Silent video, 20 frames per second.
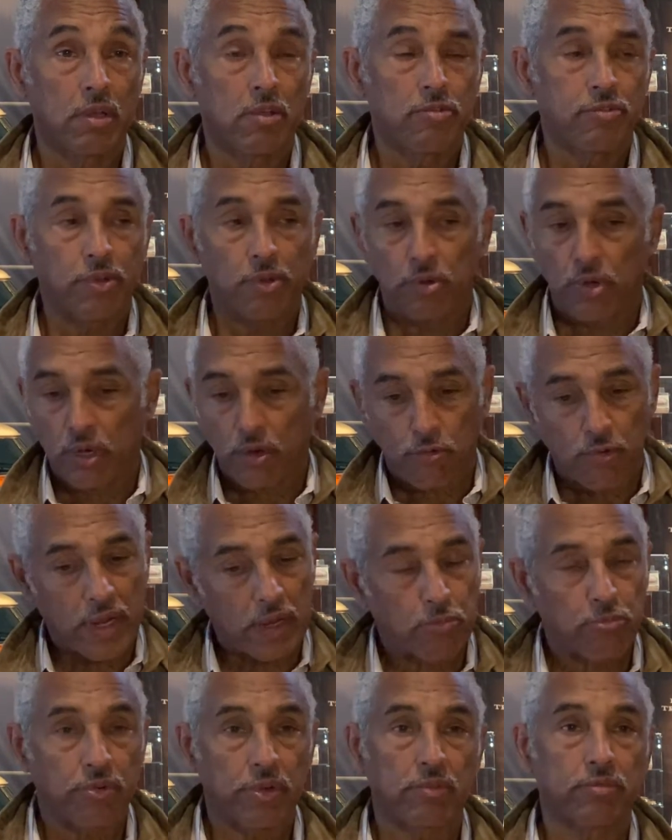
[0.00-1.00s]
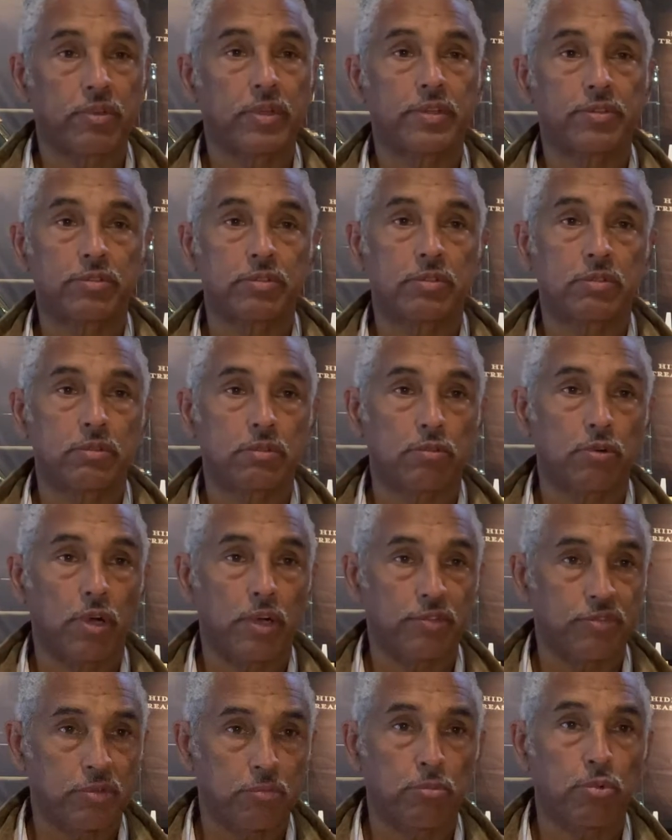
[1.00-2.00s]
So a great privilege.
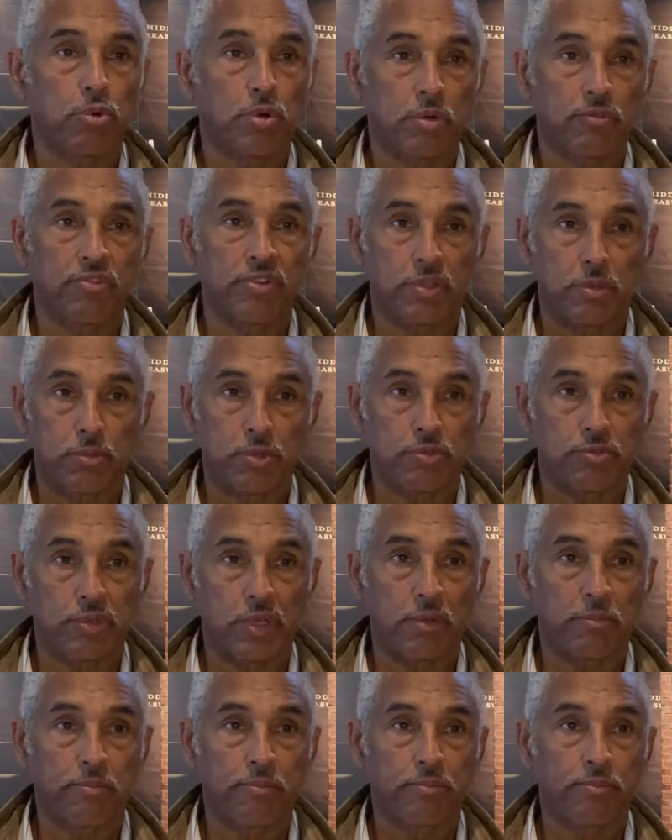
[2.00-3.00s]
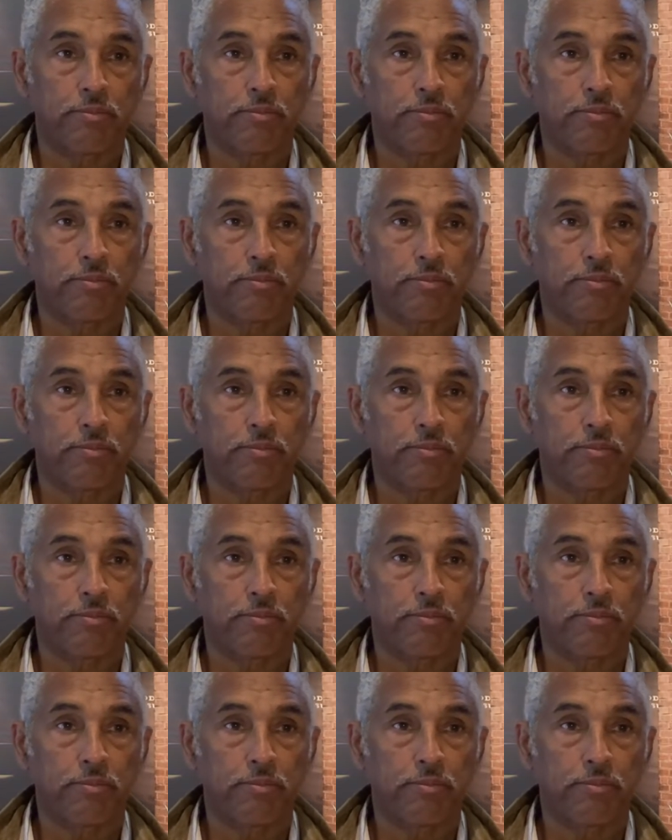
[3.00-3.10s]
across the board for the museum.